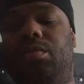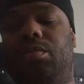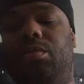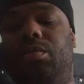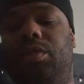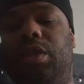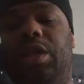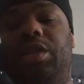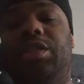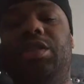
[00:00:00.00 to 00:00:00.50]

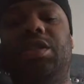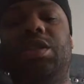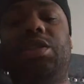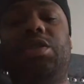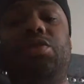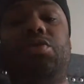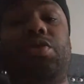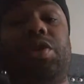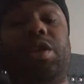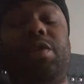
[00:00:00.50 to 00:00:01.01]
They see
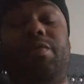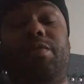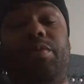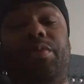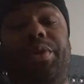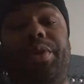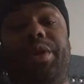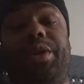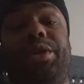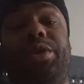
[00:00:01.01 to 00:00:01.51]
you even
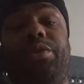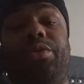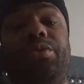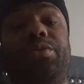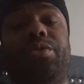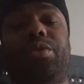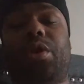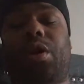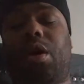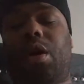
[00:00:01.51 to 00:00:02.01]
with a
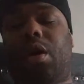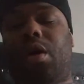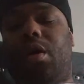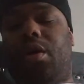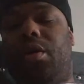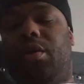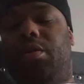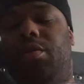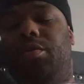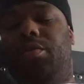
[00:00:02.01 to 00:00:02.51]
used
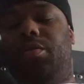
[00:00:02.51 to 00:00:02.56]
car,